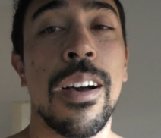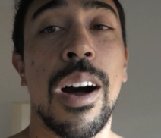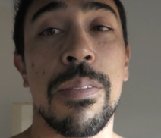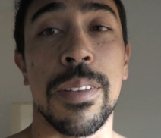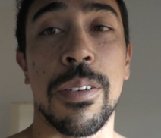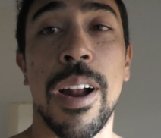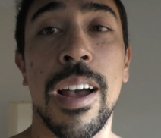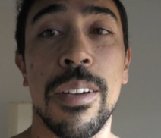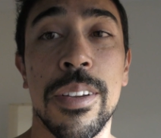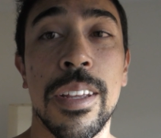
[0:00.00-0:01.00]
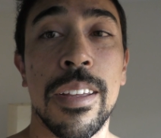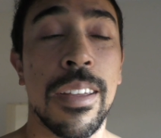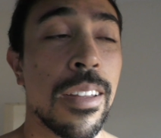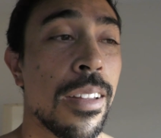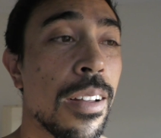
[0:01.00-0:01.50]
off the ground
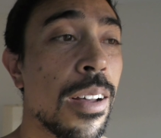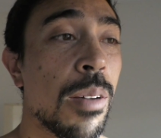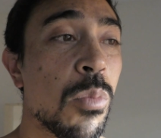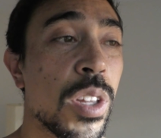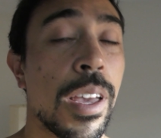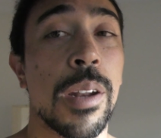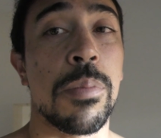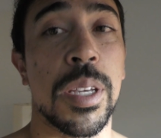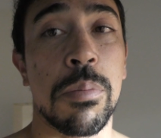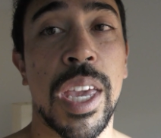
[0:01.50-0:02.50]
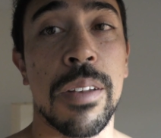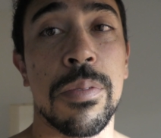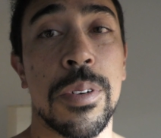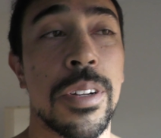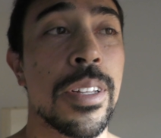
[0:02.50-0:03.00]
without it being
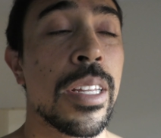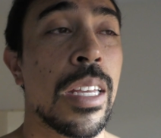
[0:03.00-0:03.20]
painful?